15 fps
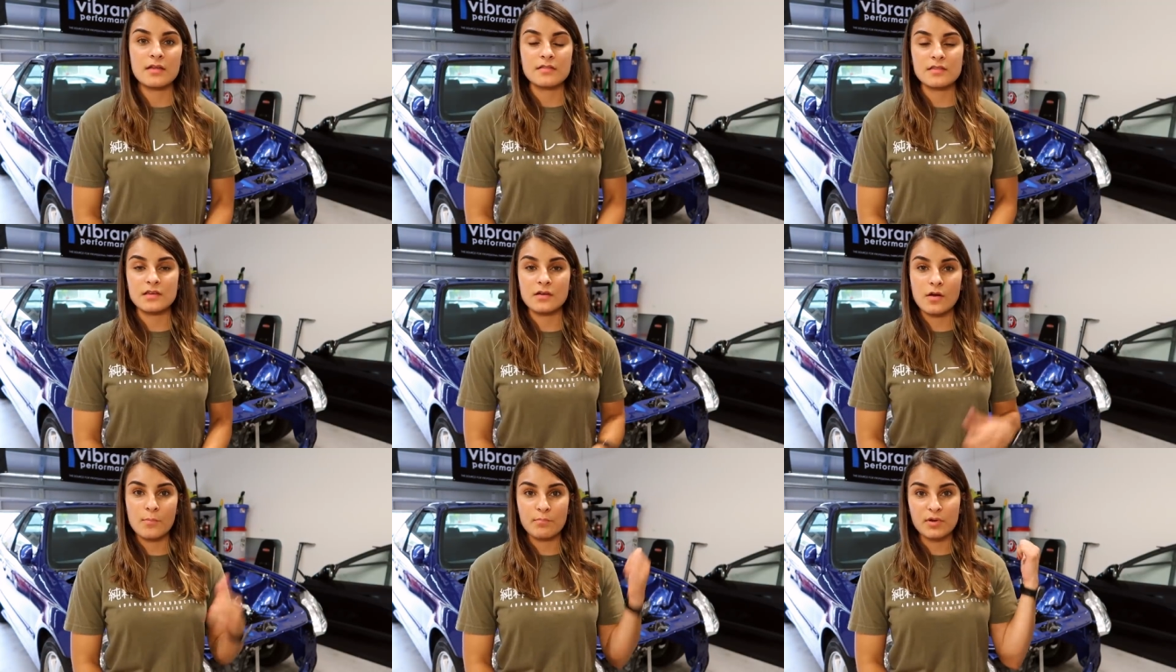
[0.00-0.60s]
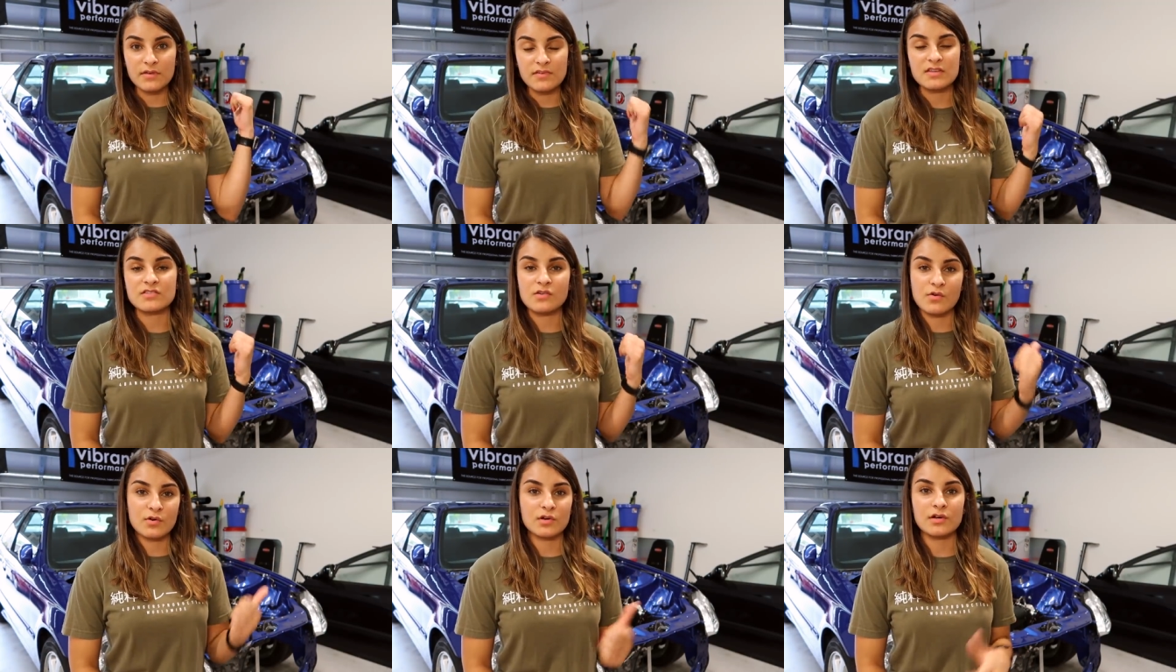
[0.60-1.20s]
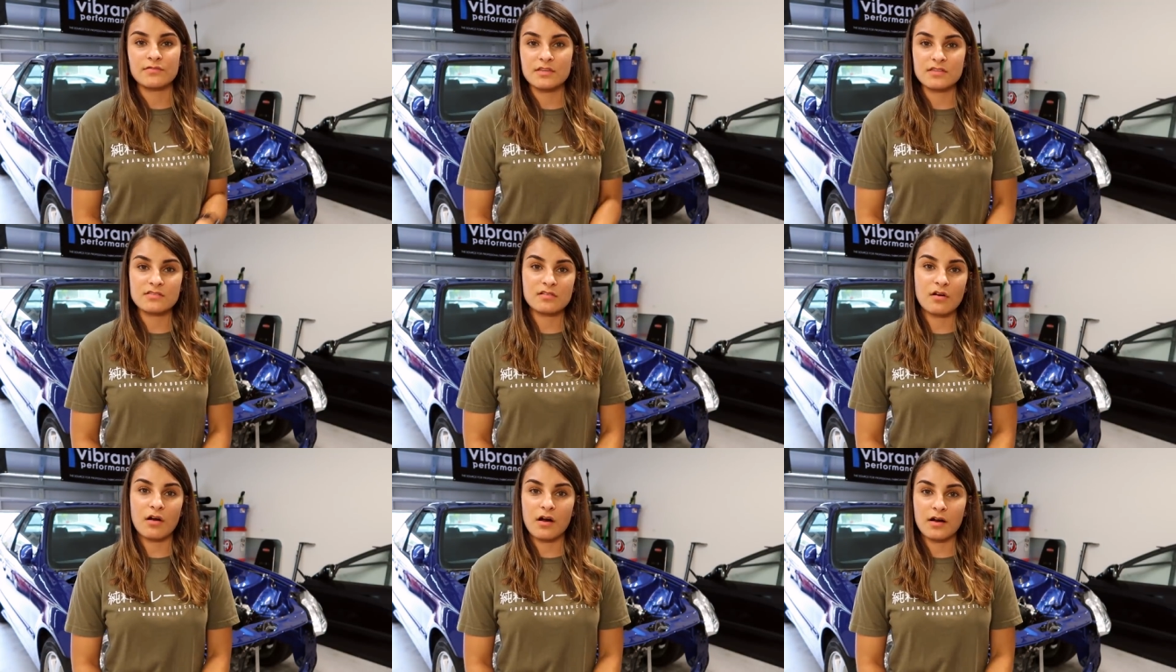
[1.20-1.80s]
The previous owner of this
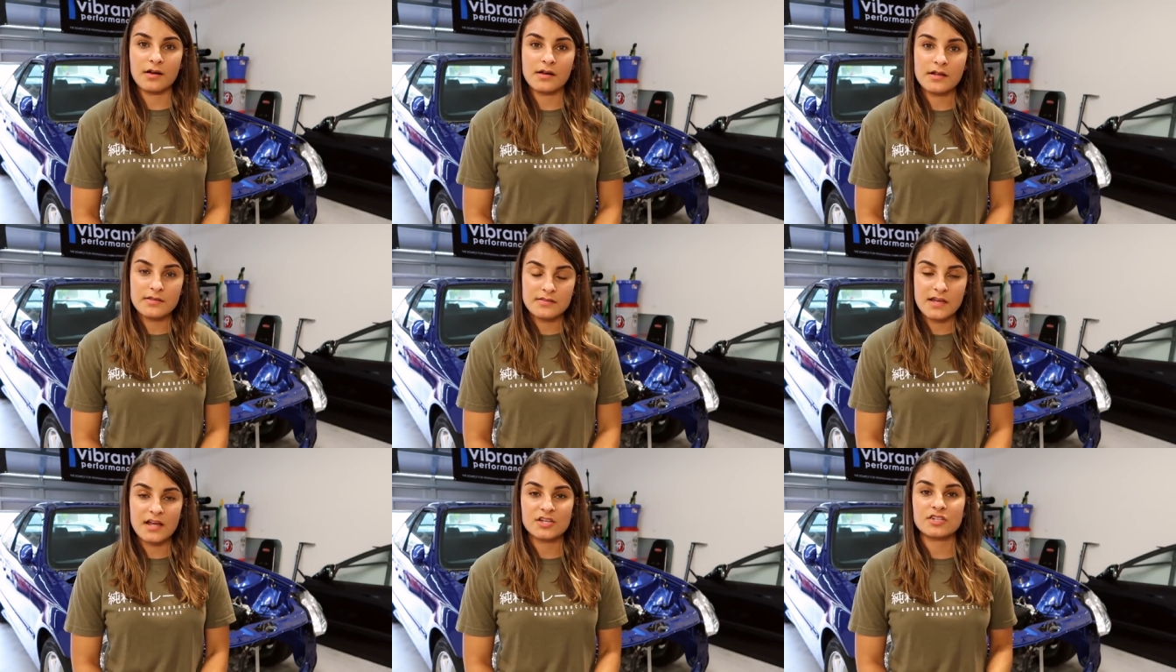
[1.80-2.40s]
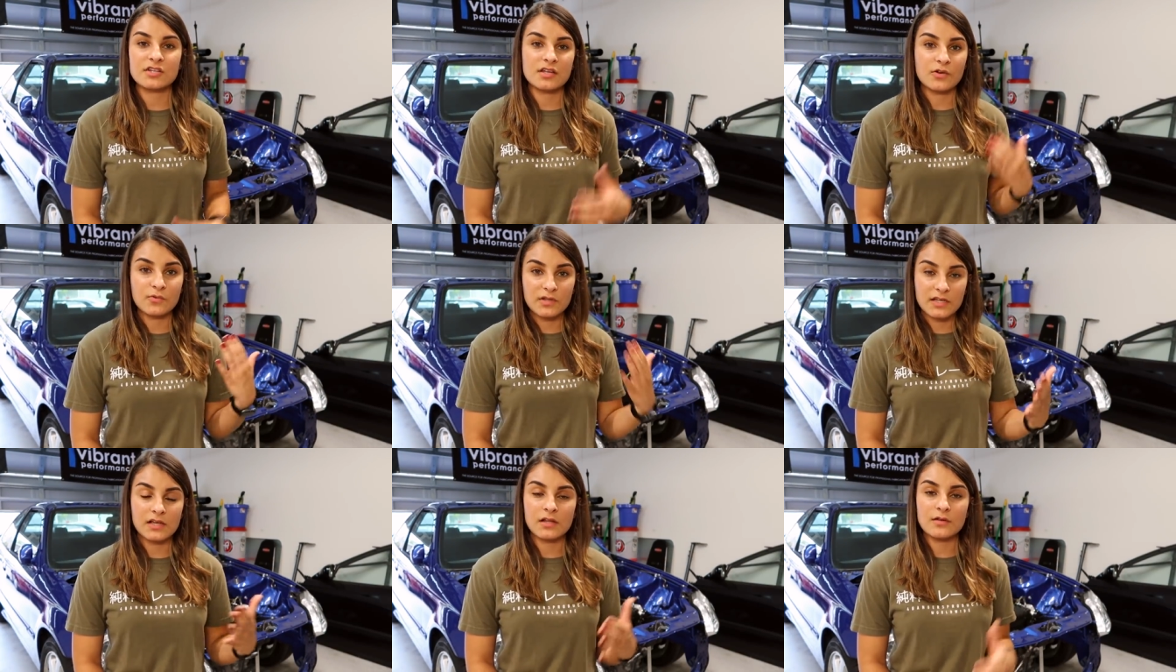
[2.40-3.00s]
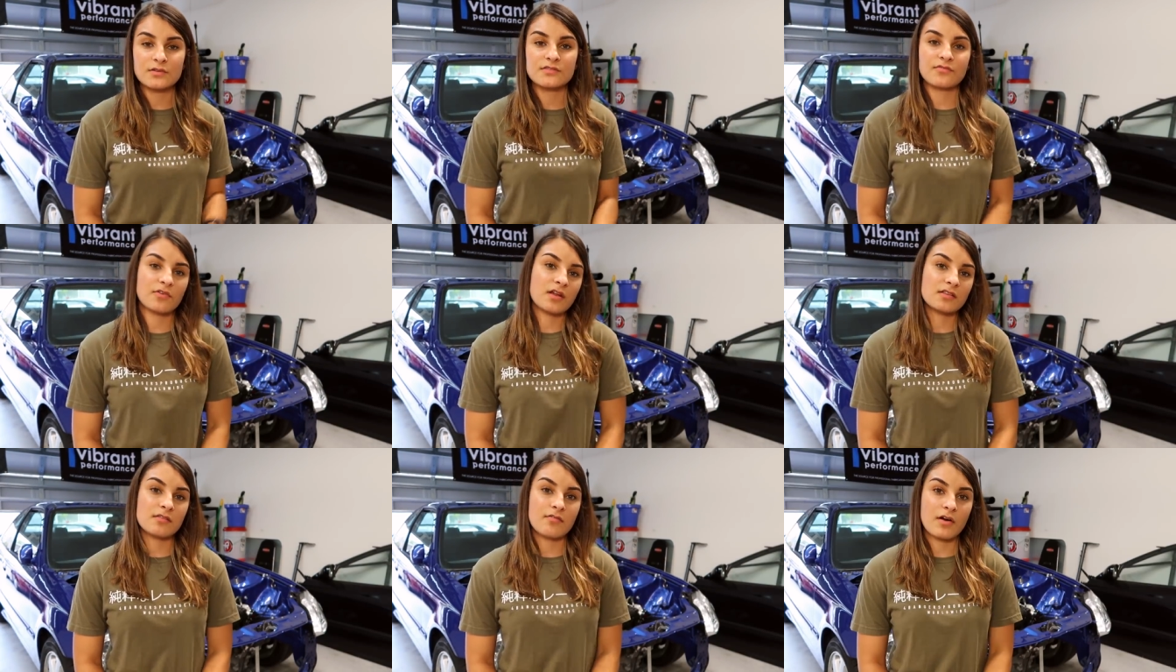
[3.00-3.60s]
car is actually a really close
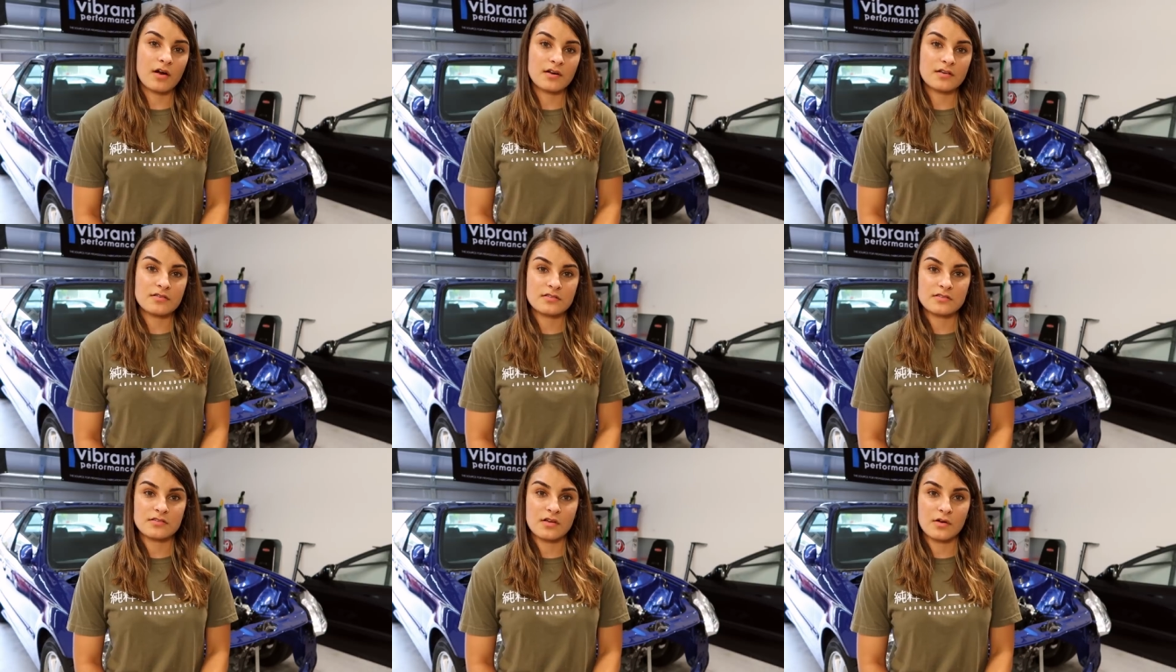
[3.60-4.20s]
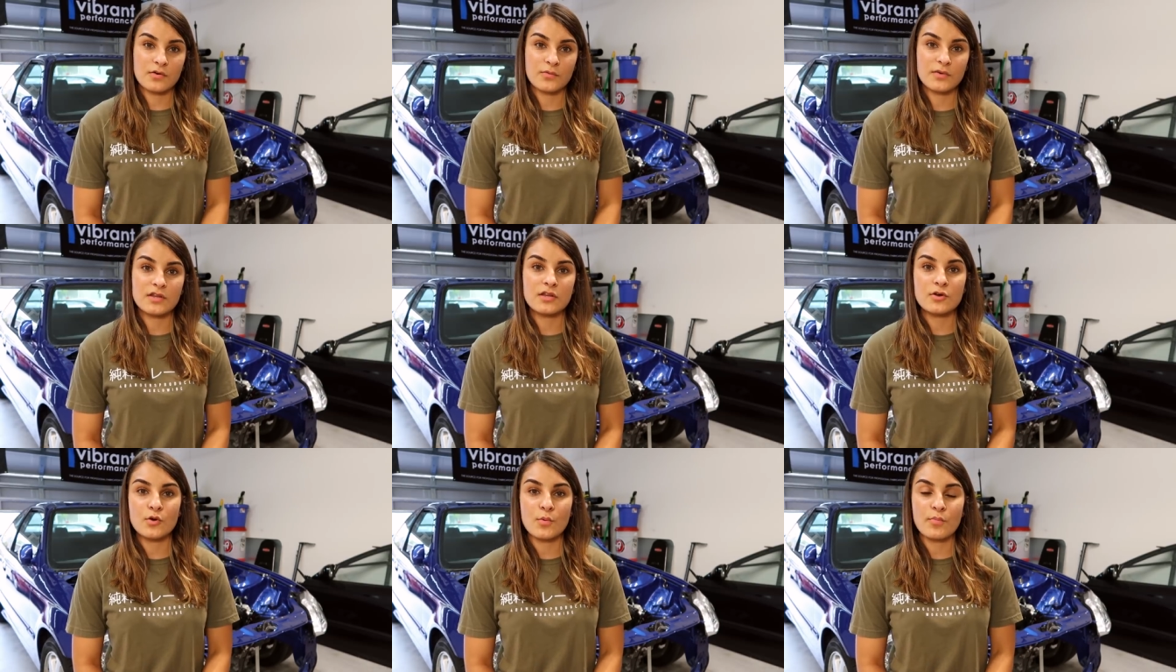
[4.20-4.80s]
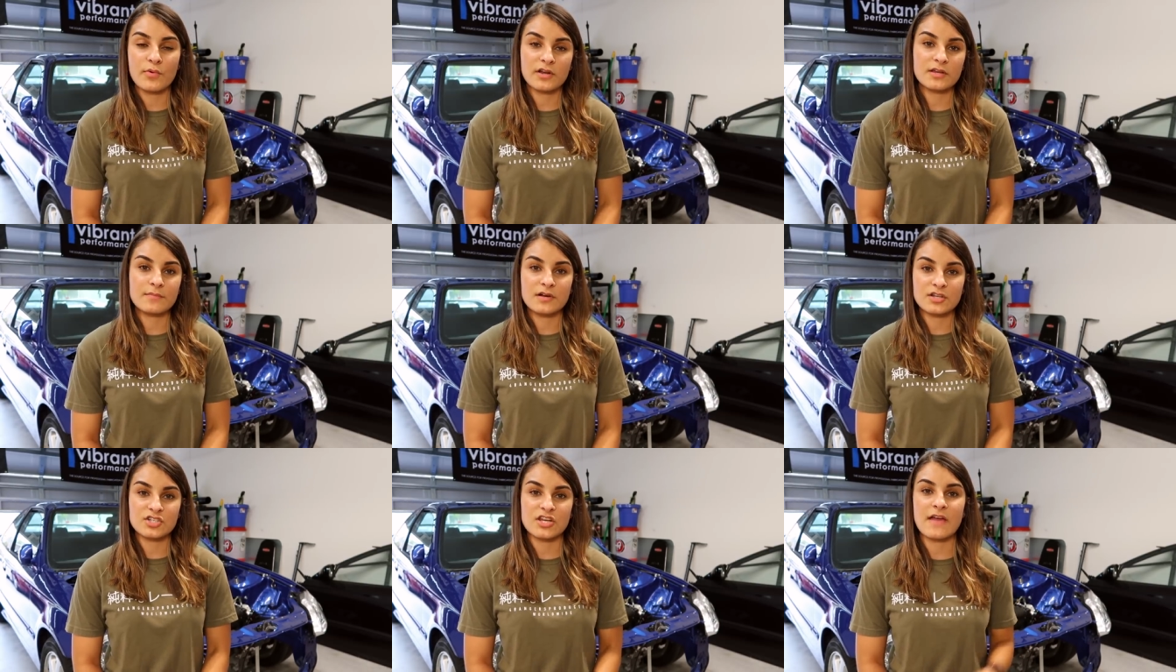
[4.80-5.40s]
friend of ours, so we knew pretty
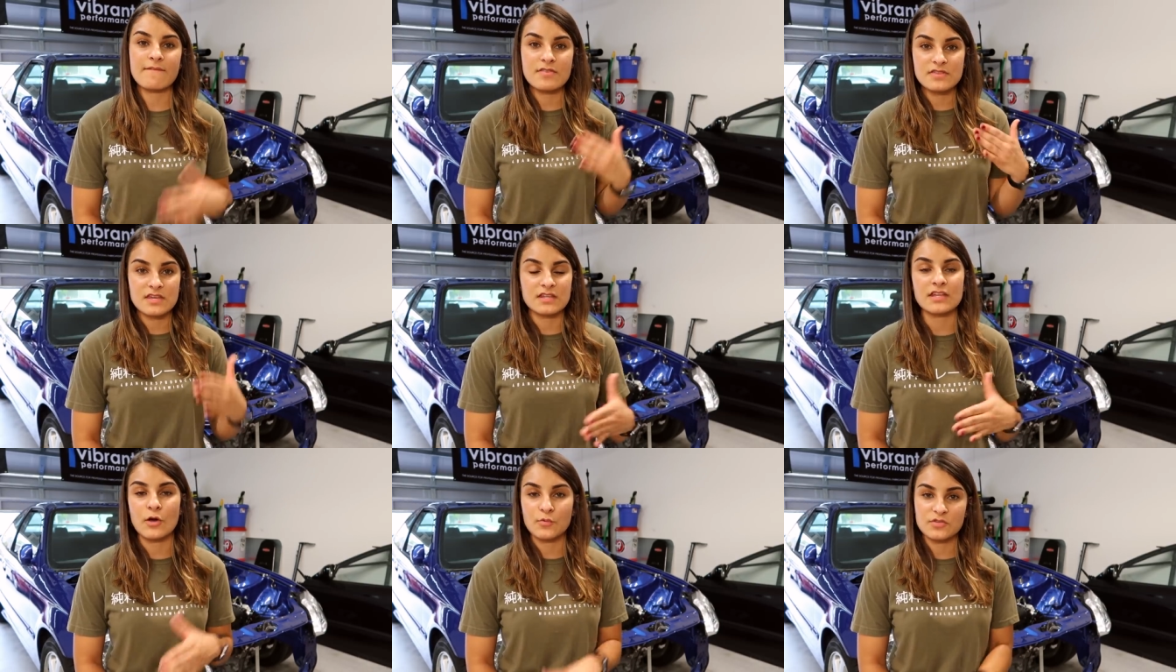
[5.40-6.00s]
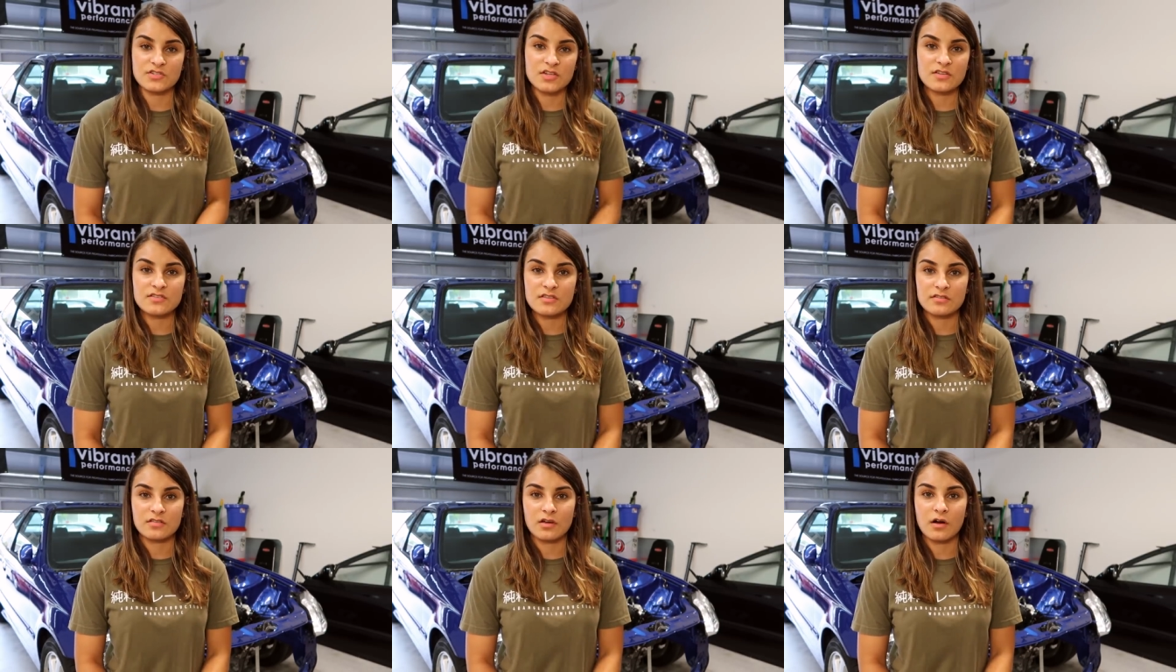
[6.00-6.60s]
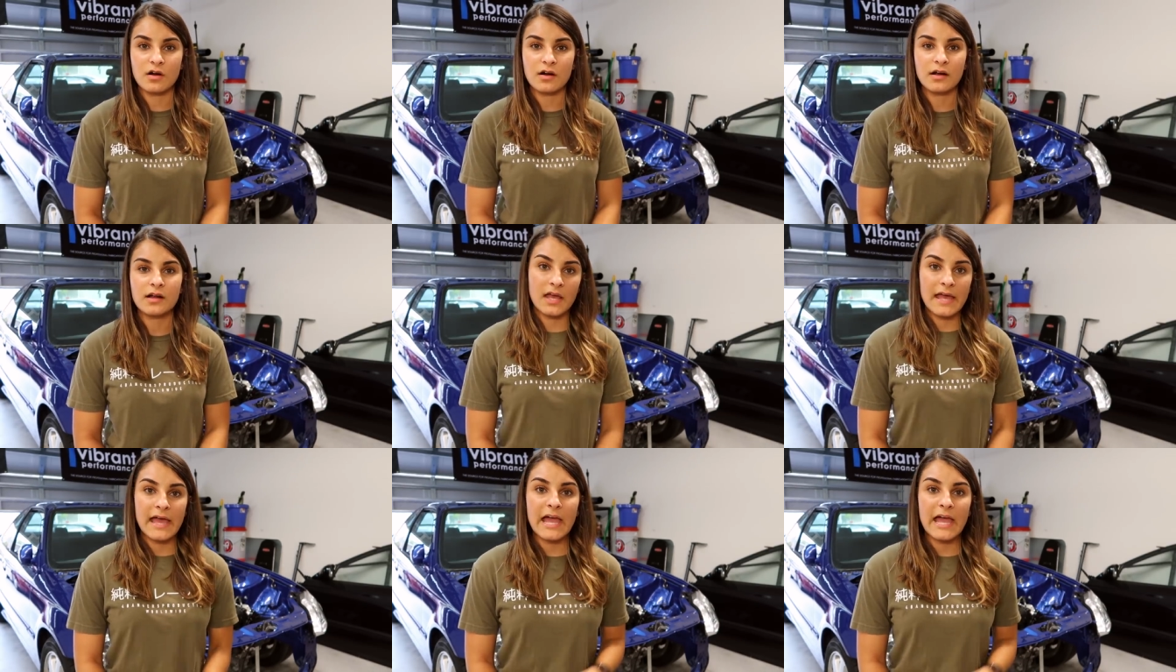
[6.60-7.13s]
much everything that was done to the car.